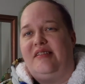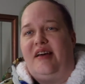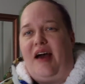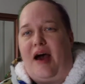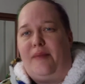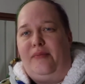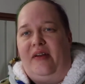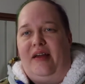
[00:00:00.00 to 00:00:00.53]

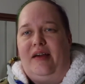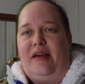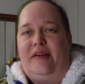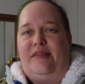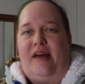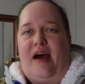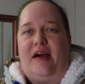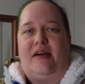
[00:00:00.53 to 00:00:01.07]
happening in
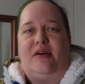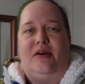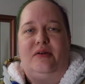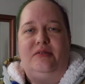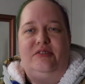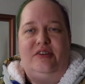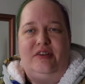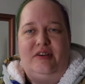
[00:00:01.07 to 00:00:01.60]
that
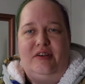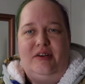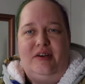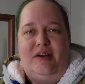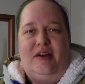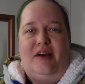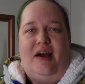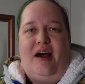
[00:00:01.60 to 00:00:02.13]
coat,
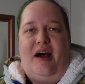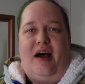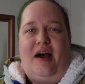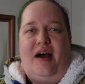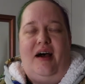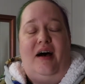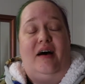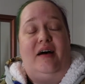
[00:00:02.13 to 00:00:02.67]

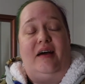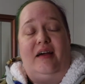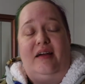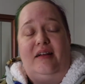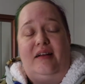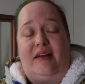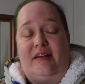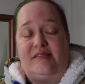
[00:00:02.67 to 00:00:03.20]

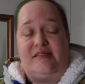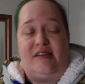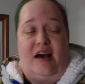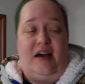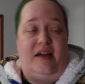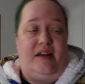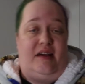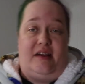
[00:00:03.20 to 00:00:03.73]
I
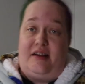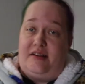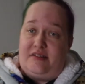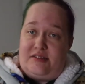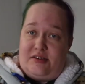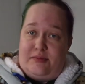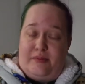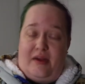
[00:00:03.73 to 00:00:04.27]
decided
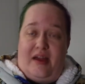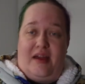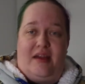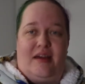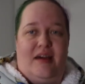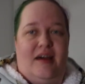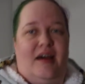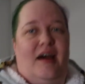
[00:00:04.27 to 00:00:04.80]
to
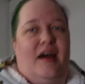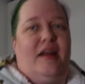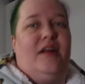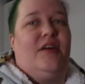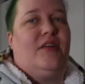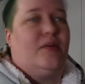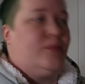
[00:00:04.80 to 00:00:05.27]
make another